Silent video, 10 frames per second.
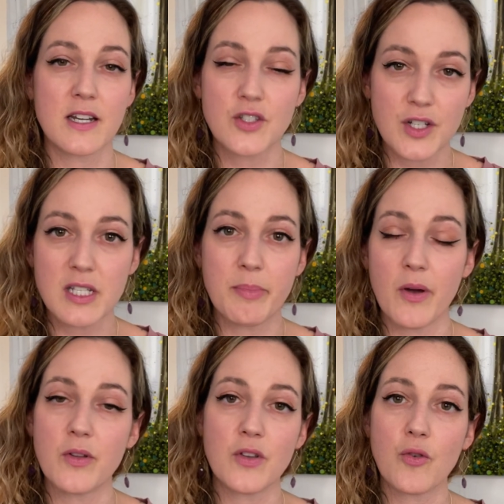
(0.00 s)
It's just
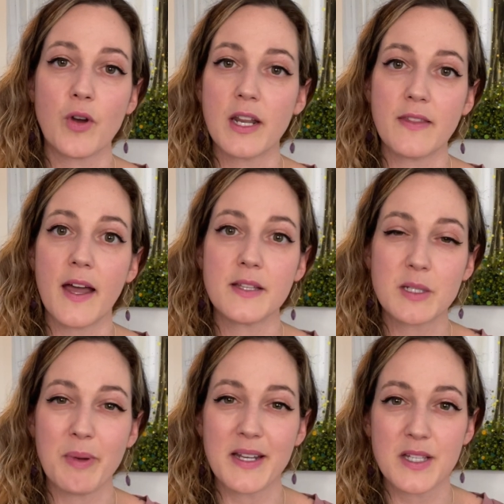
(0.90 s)
about creating that
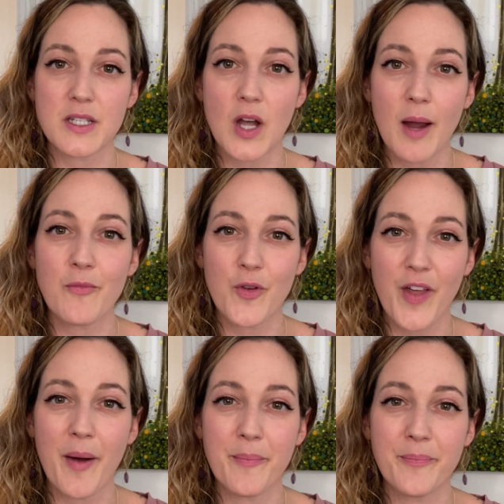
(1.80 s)
space and time for
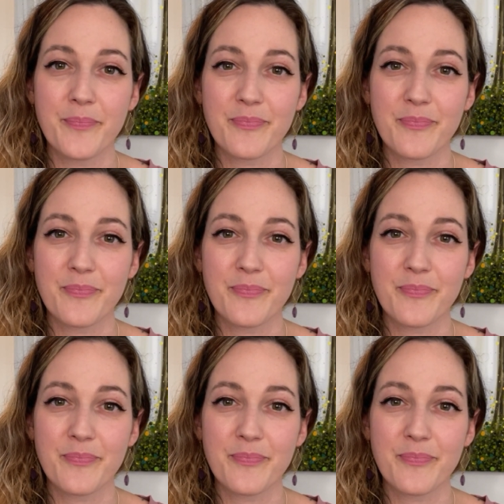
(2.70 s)
them.